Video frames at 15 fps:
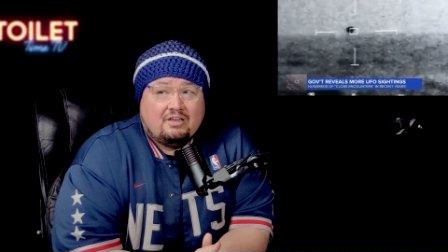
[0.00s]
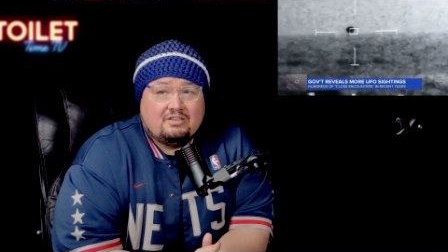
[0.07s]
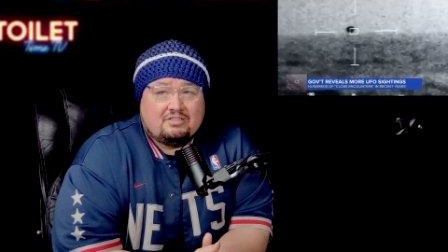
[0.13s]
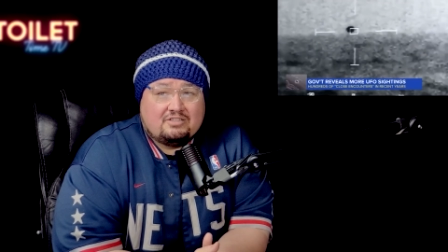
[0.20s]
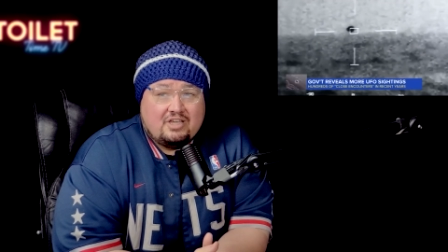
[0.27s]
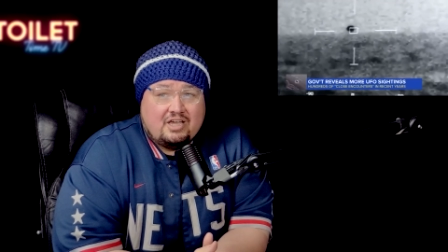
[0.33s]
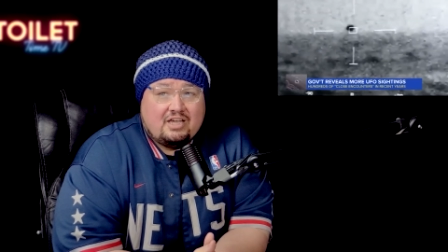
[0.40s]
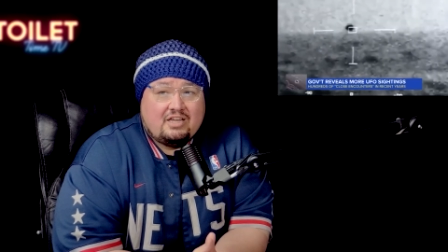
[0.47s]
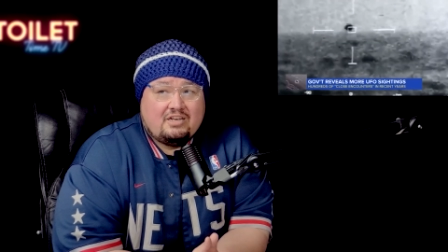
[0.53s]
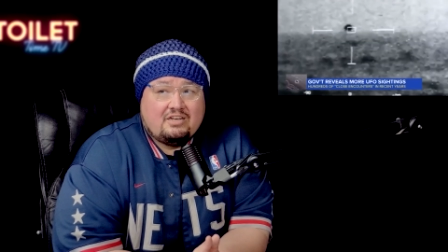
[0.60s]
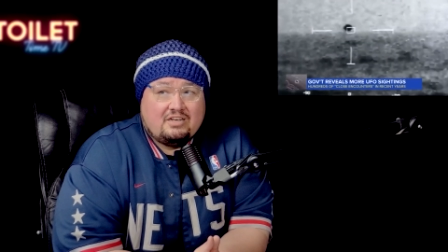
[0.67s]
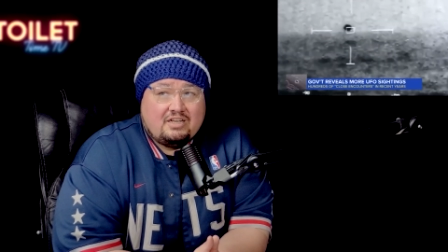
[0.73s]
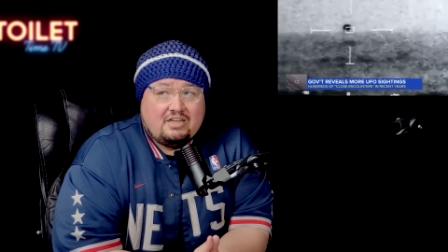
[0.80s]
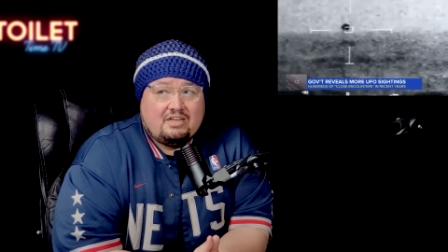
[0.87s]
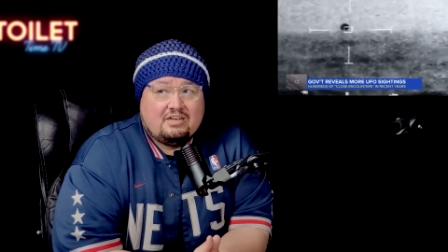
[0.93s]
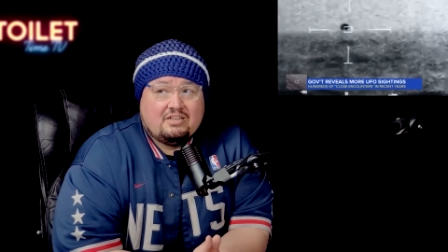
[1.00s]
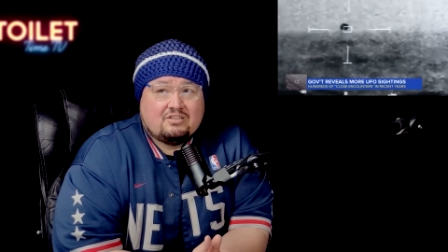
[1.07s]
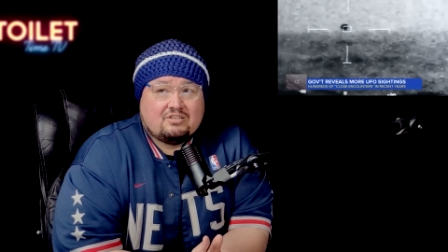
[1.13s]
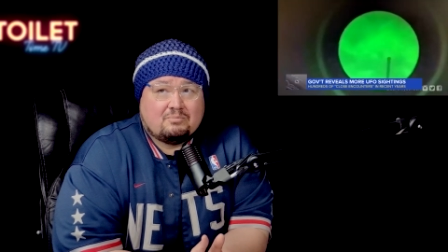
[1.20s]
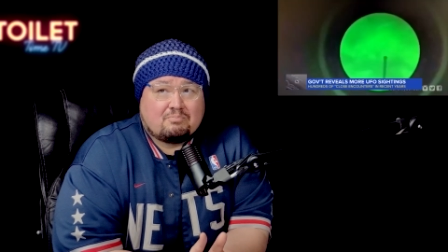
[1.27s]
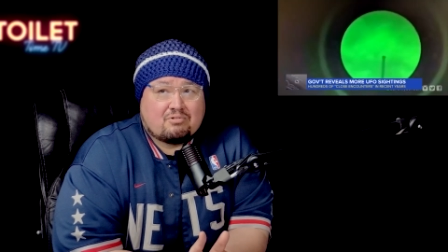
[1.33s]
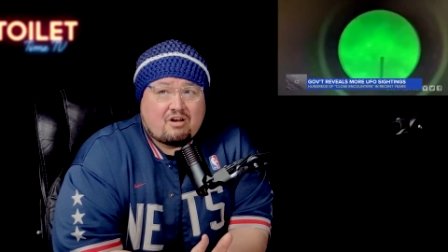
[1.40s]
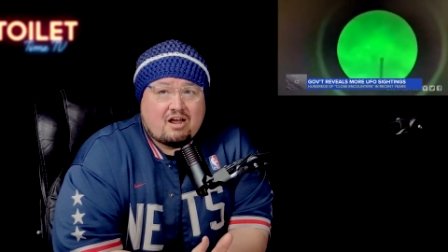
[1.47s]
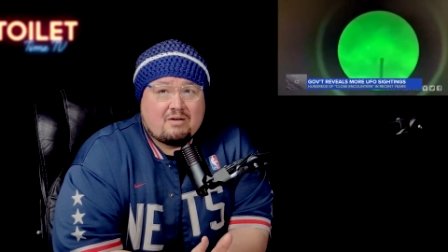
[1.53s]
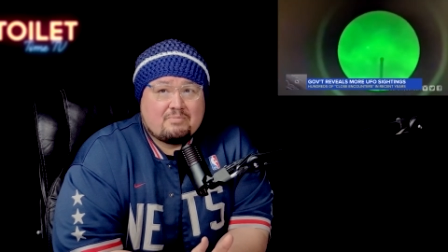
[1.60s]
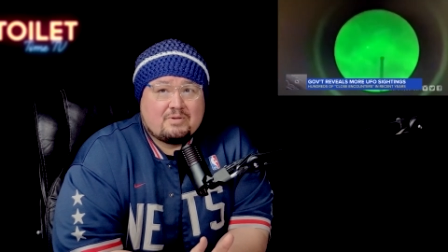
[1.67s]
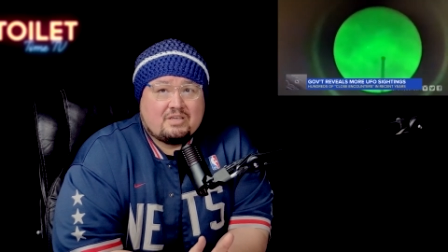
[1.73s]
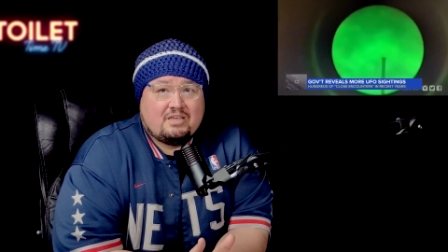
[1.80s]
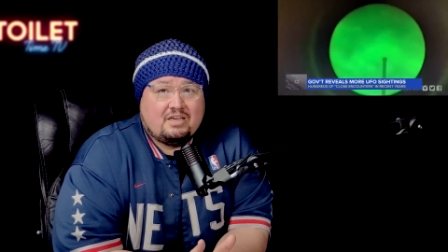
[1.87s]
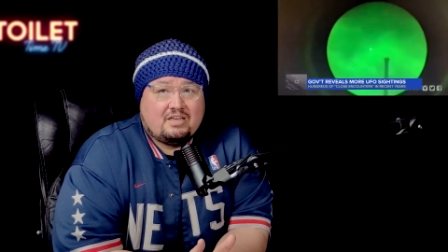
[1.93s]
is they needed to
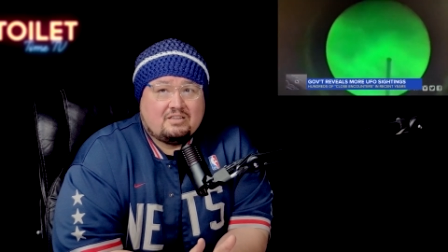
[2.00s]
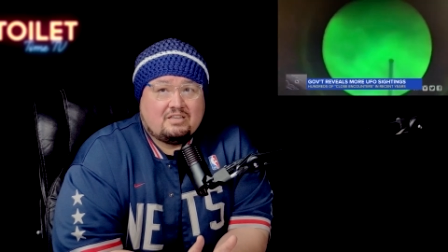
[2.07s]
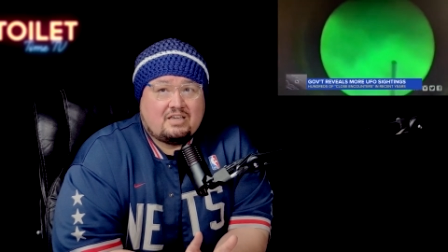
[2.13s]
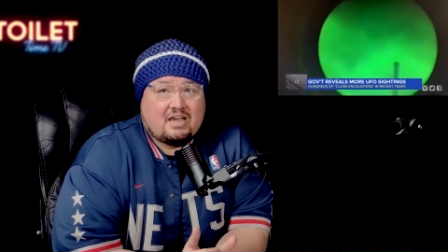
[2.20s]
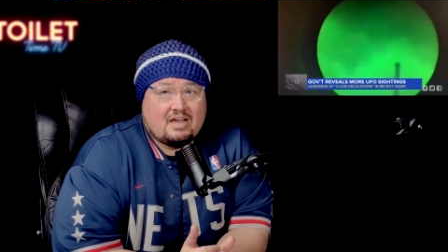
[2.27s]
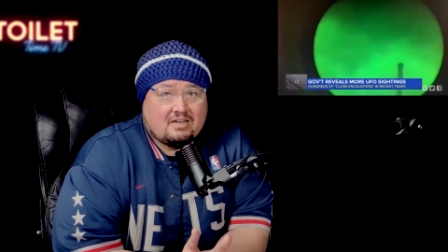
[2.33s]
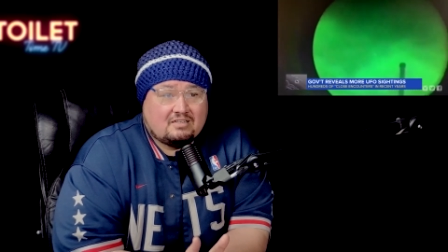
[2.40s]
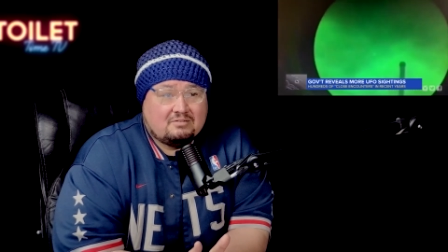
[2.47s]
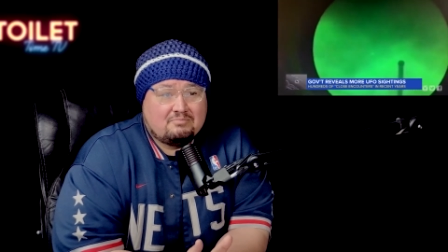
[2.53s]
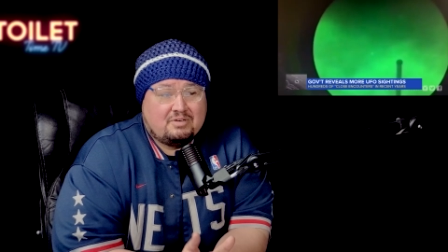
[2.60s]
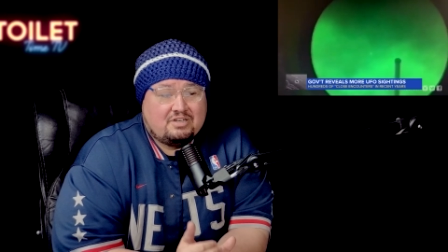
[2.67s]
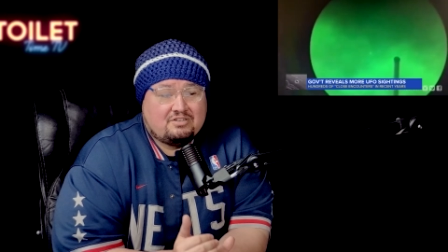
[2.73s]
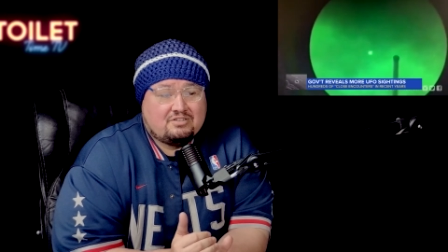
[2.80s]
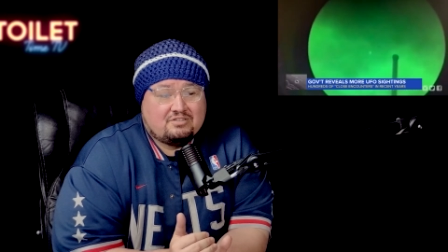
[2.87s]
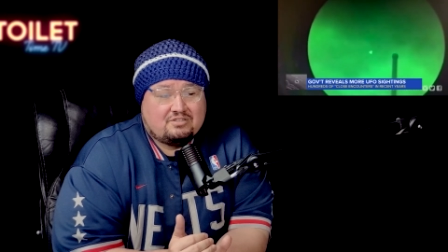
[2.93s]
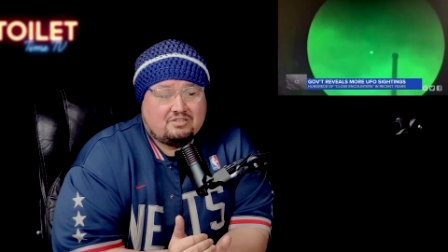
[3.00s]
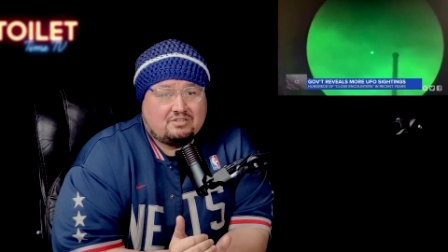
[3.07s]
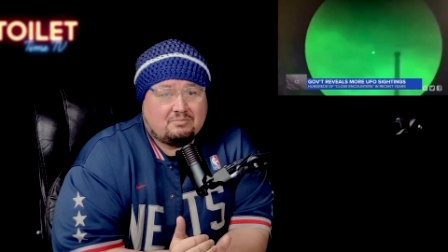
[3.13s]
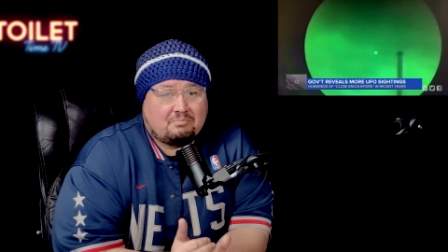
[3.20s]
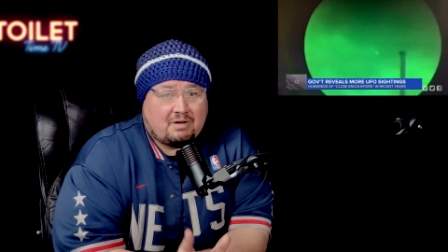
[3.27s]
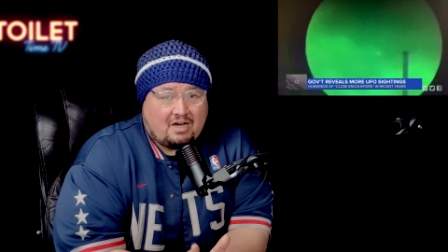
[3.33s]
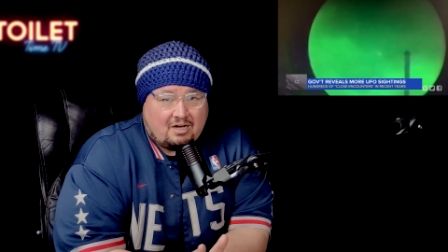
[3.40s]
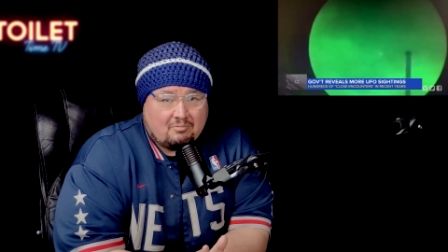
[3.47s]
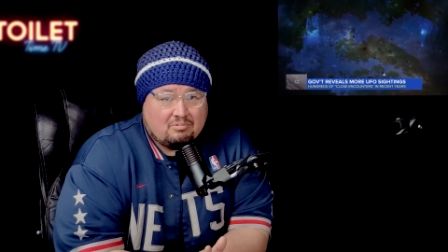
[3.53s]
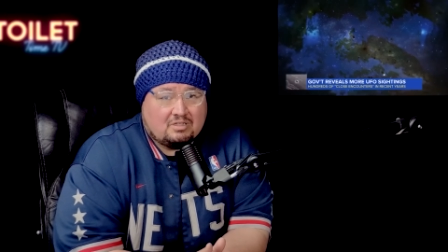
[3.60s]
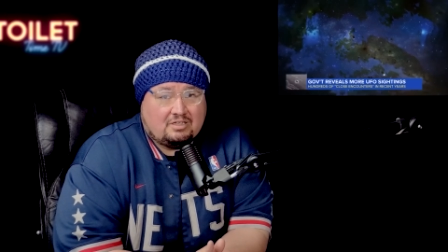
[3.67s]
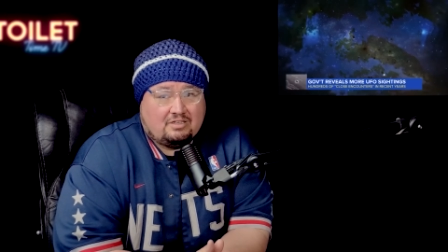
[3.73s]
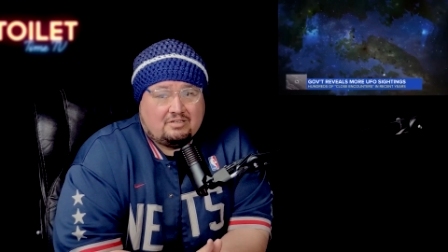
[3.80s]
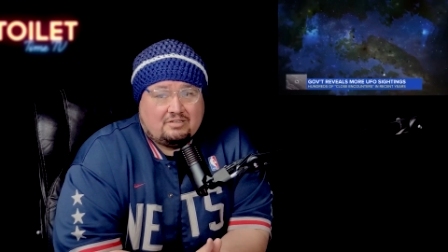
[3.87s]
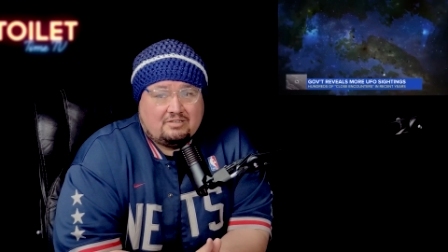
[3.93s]
propagate the acclamation to the
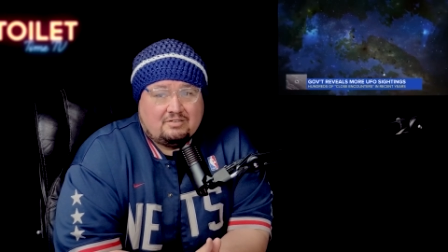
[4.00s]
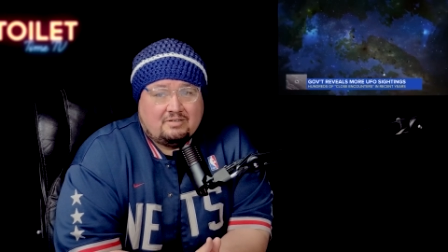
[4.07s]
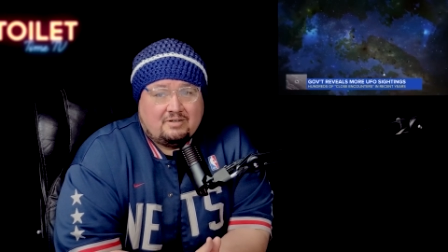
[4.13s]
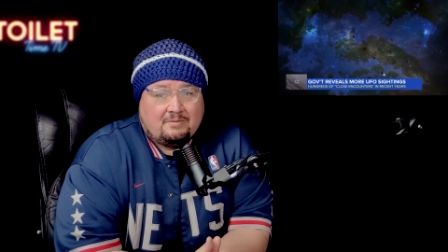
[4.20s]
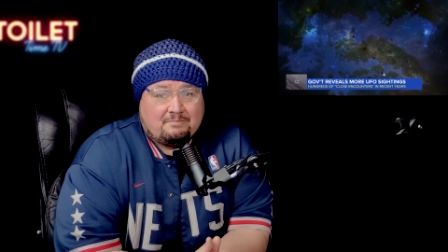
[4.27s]
public